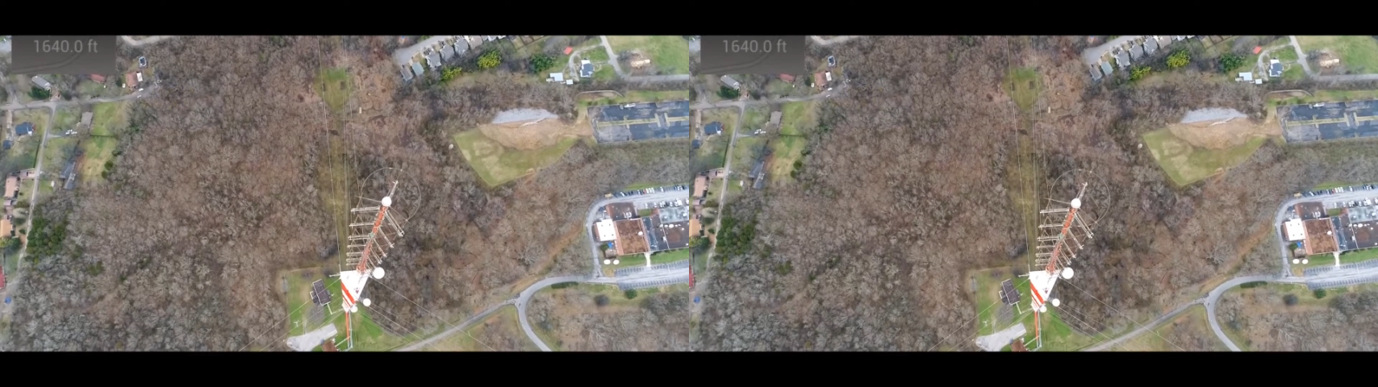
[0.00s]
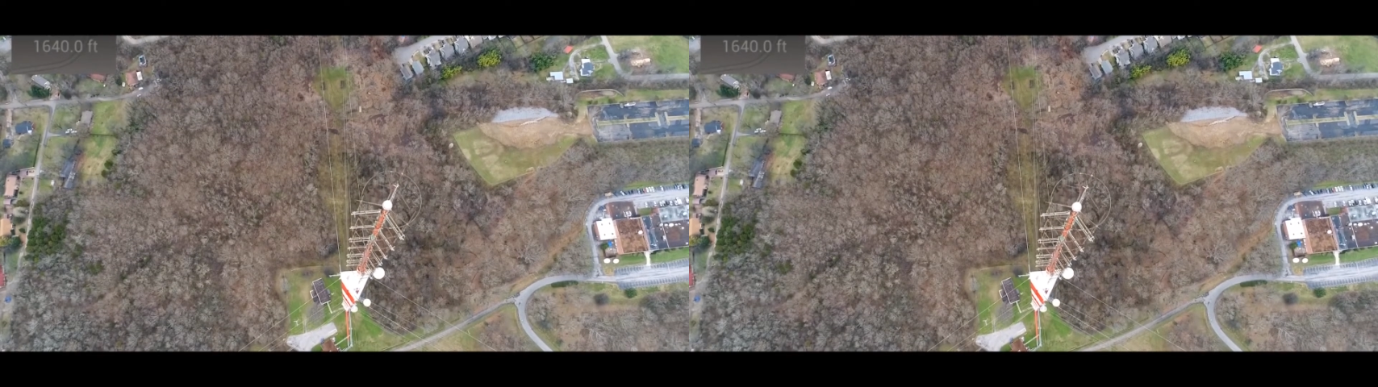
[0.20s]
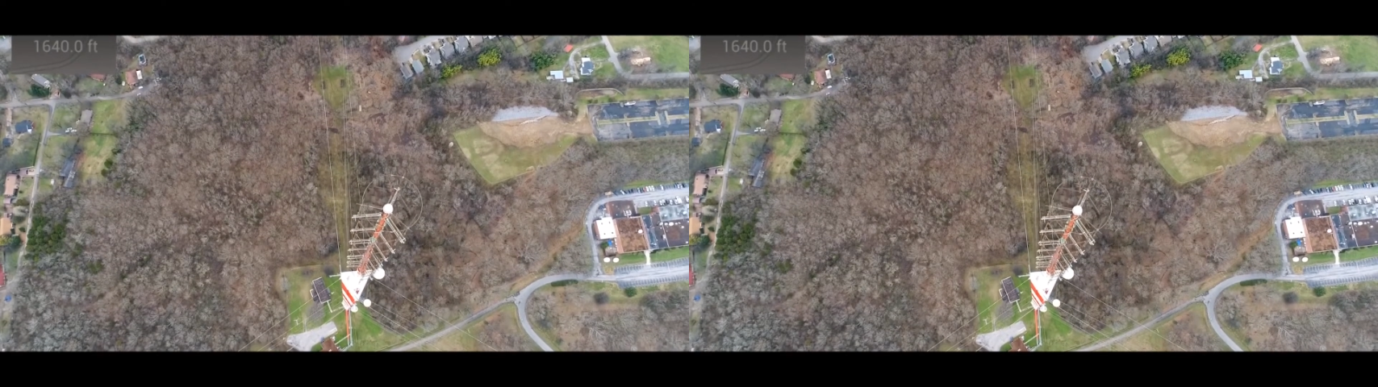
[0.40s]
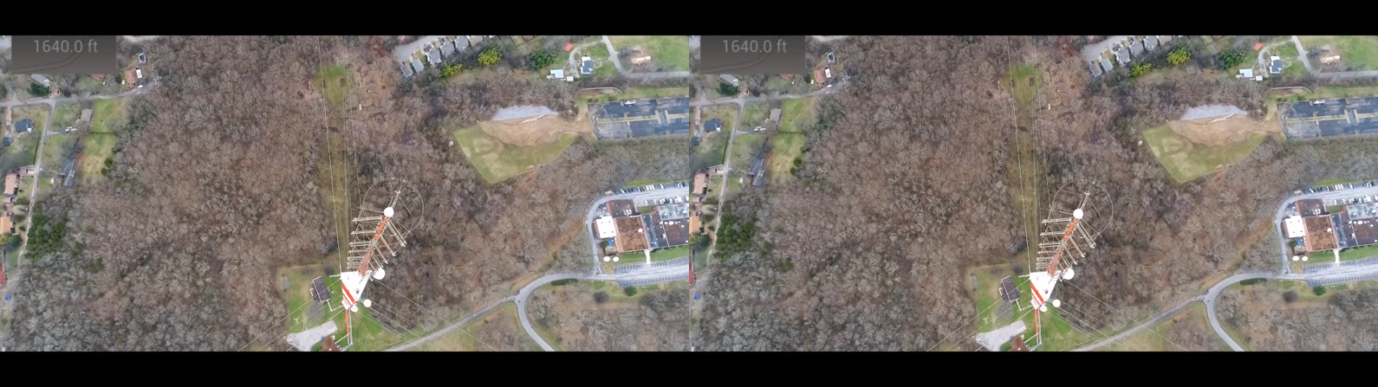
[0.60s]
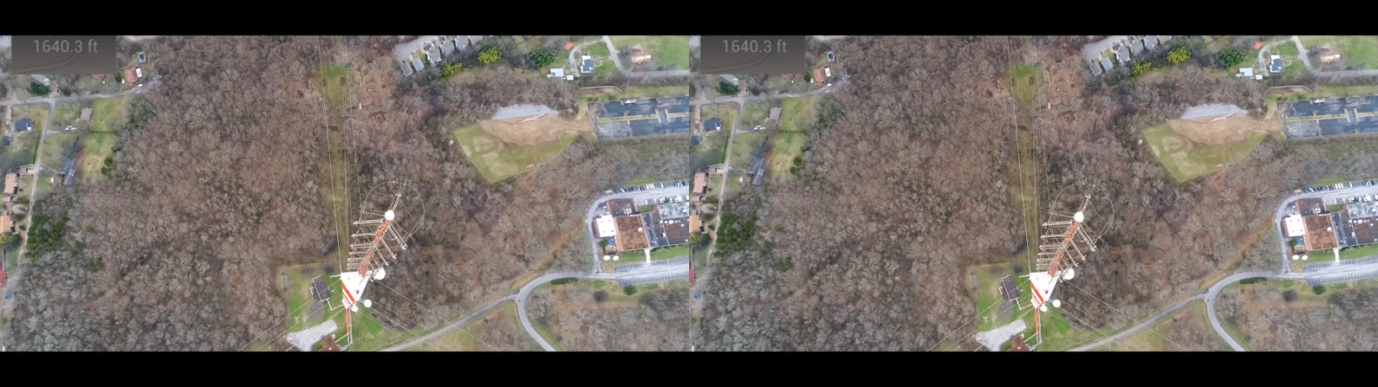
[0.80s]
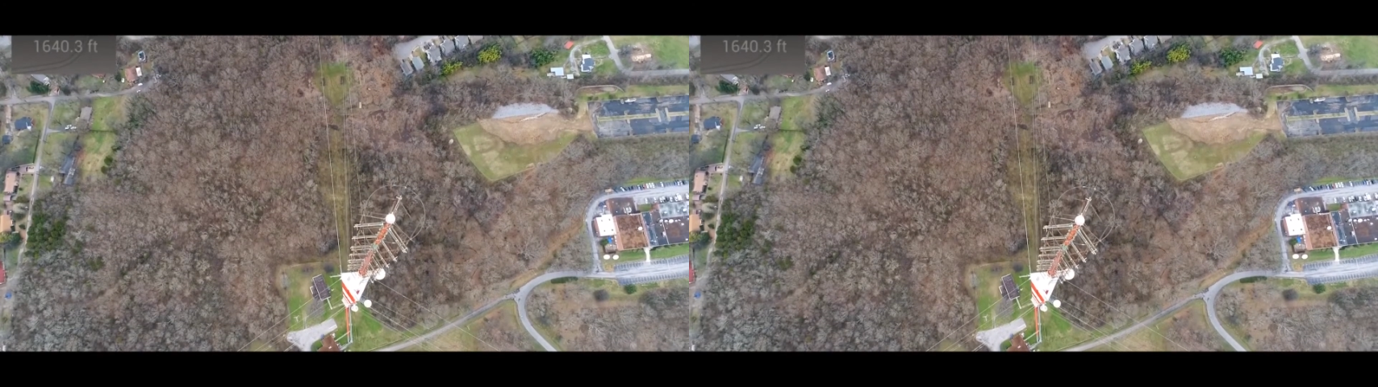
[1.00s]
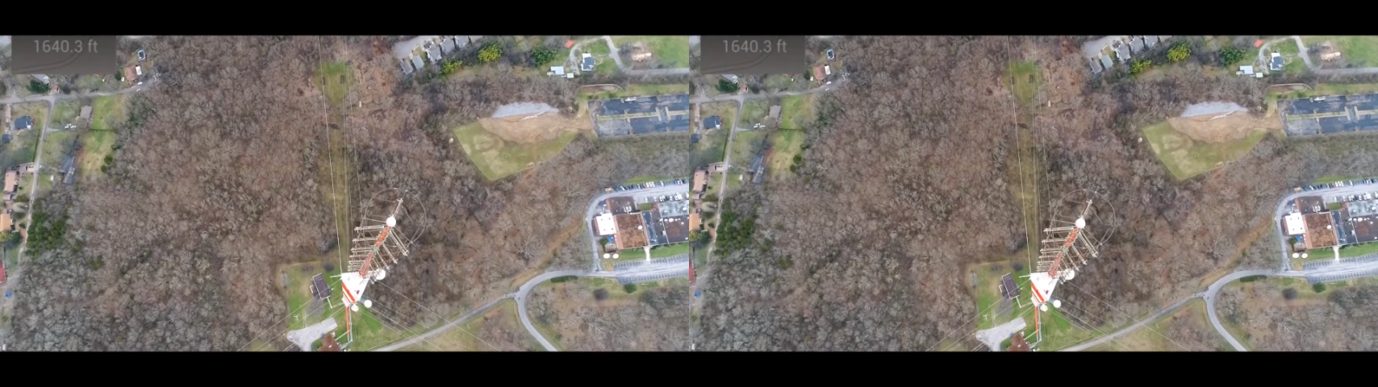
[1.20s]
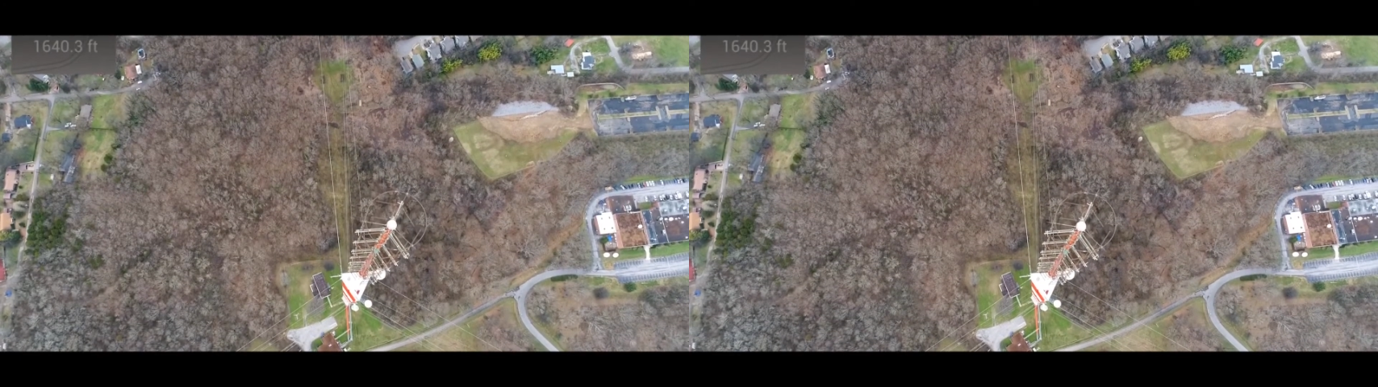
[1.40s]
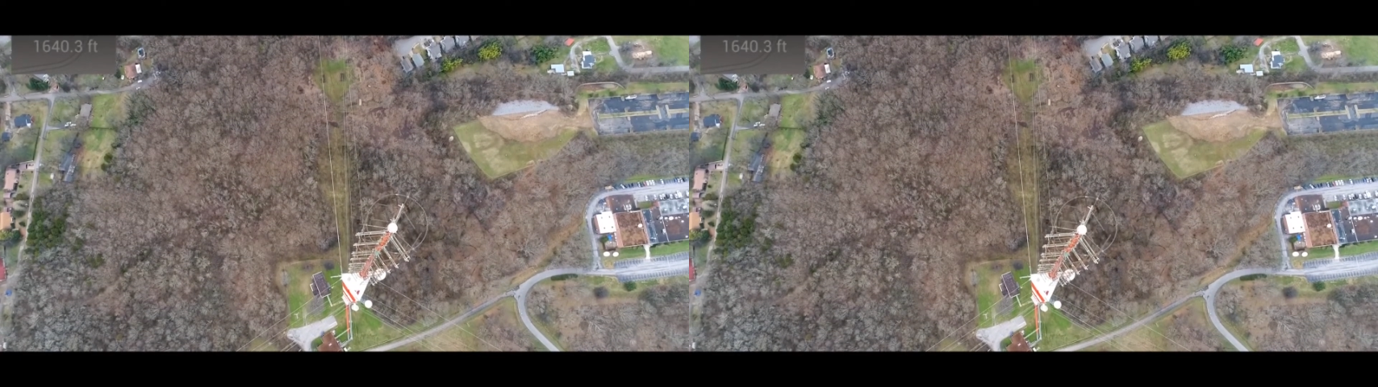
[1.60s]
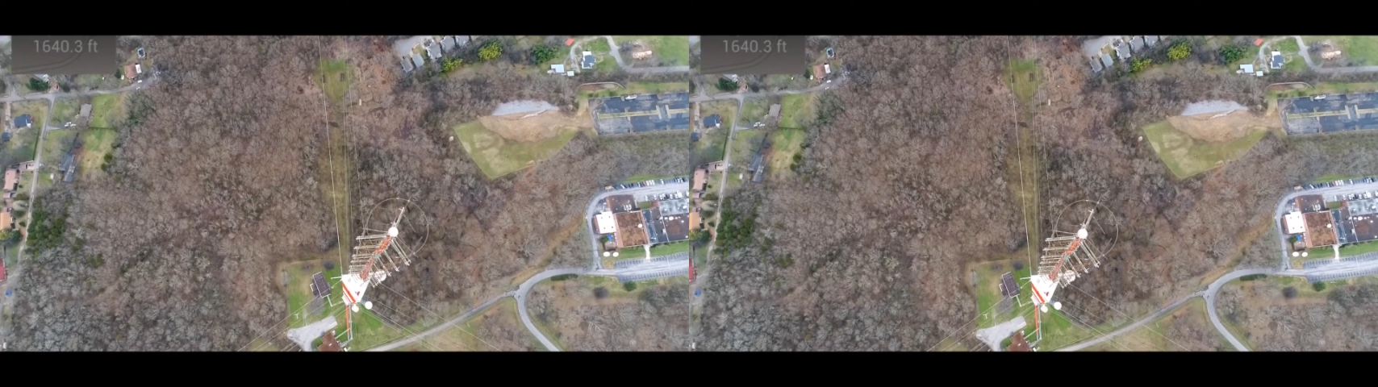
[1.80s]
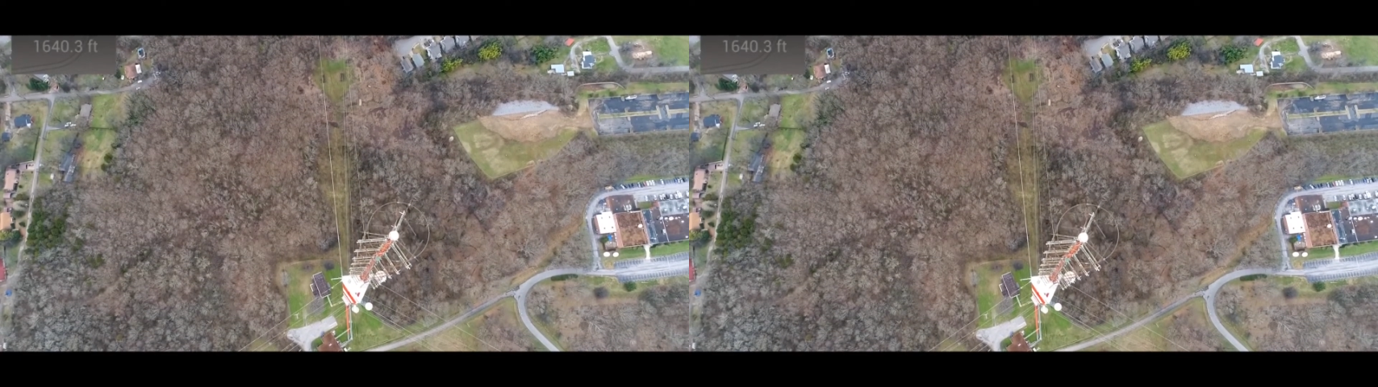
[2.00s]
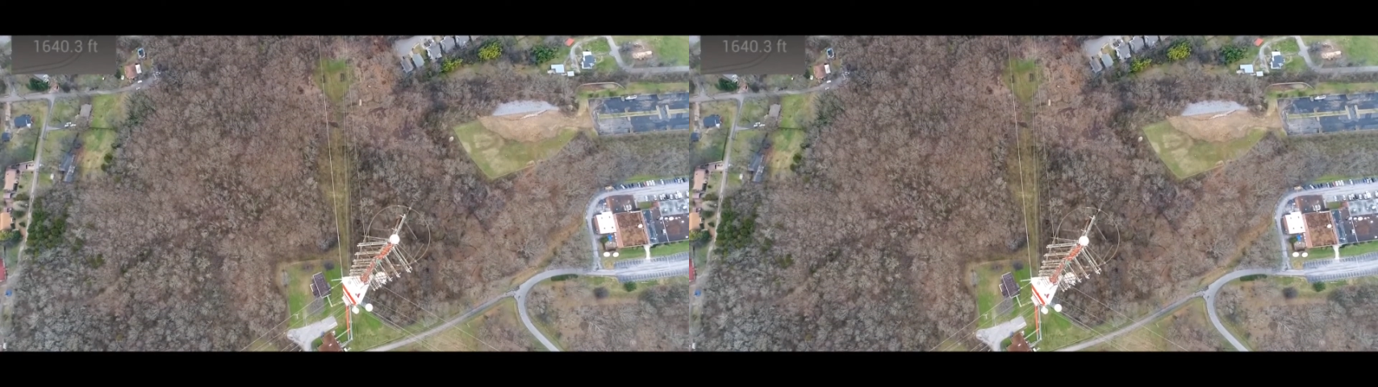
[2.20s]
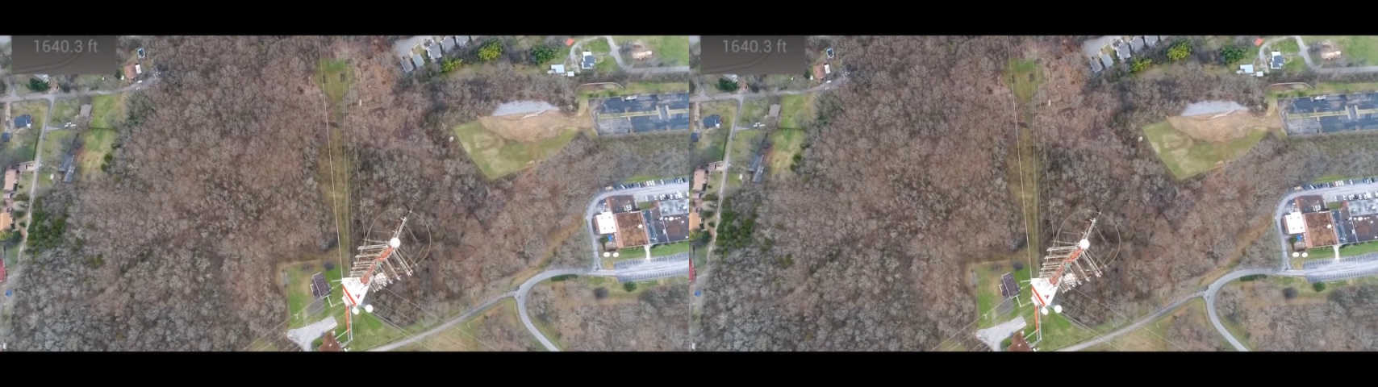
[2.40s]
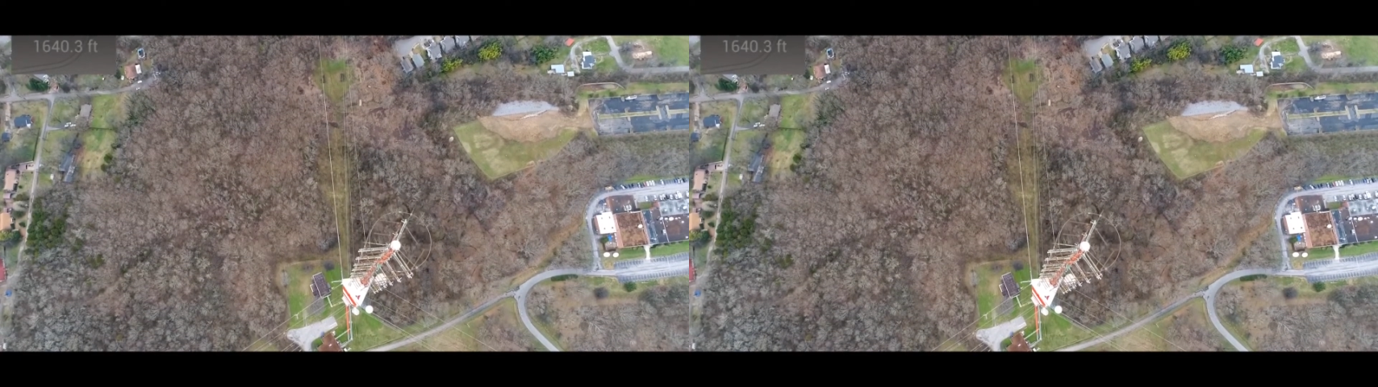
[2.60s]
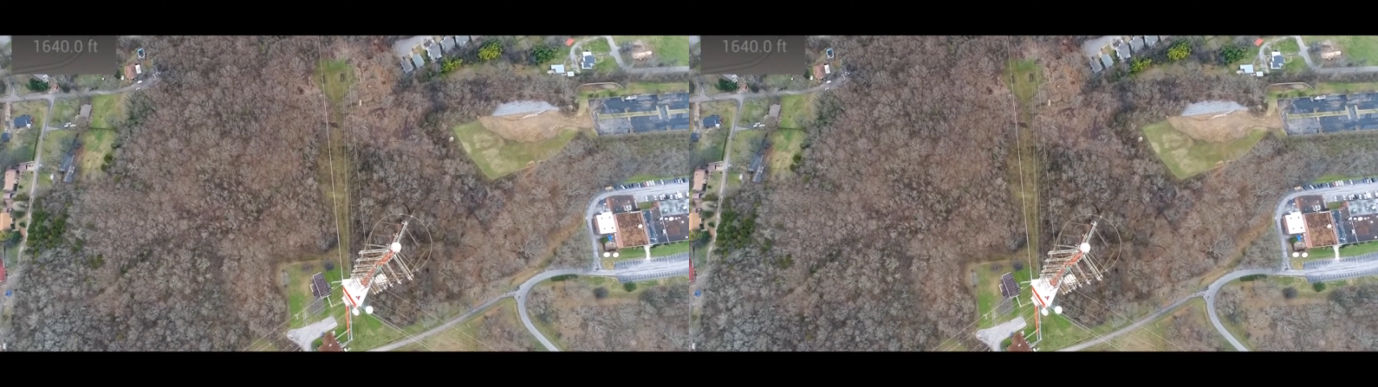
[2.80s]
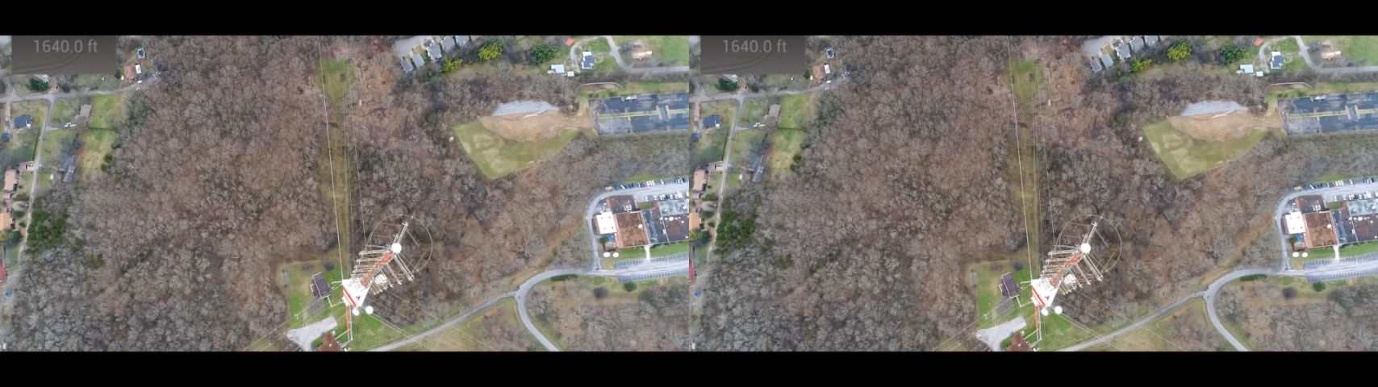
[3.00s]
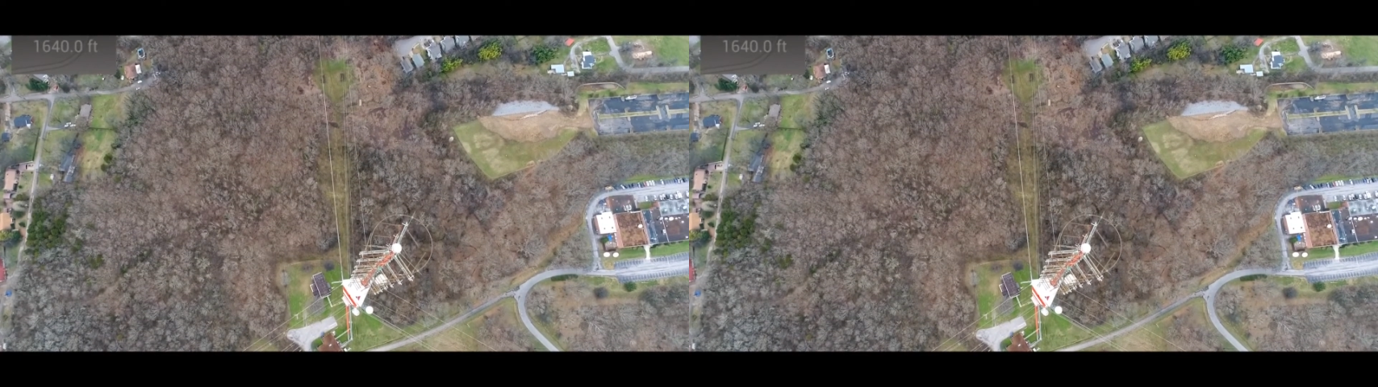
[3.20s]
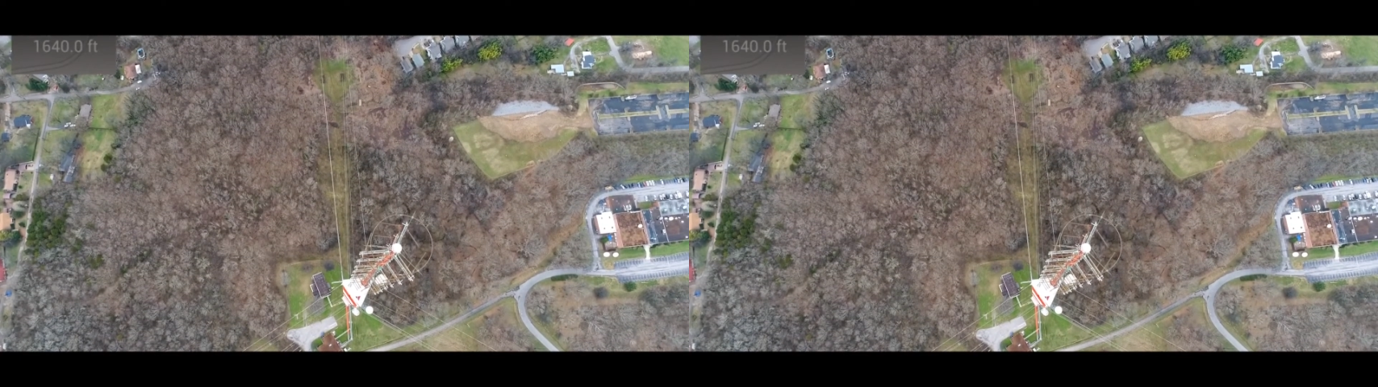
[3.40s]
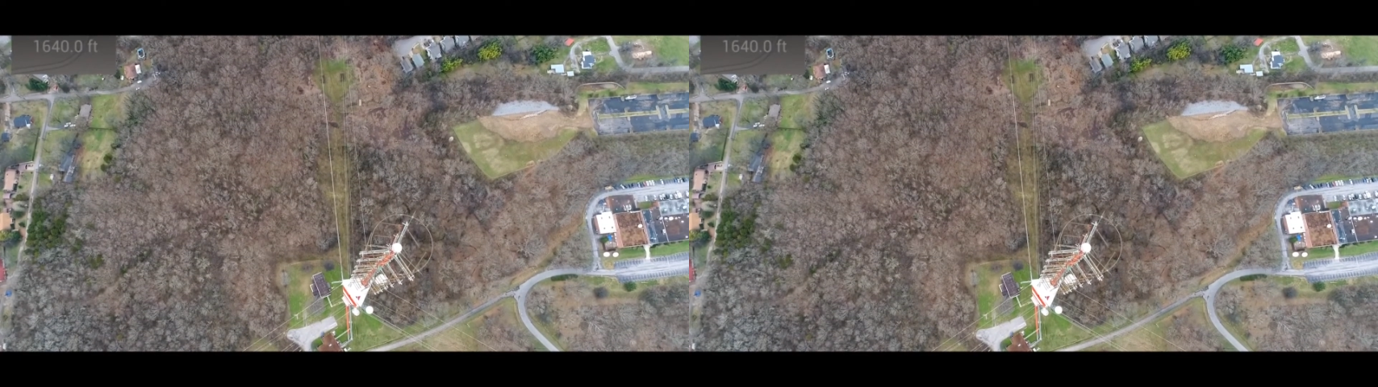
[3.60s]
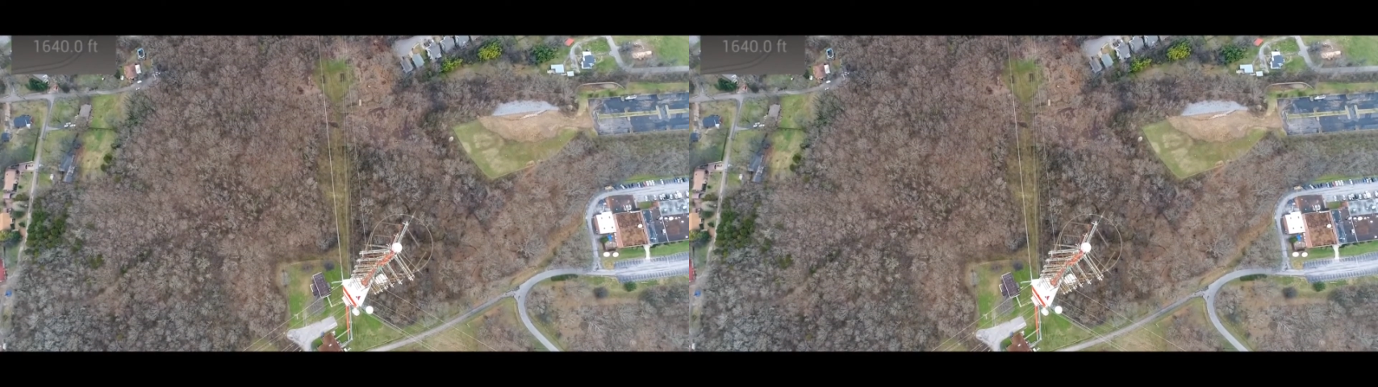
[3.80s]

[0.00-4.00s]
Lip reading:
Nobody's mouth can be seen.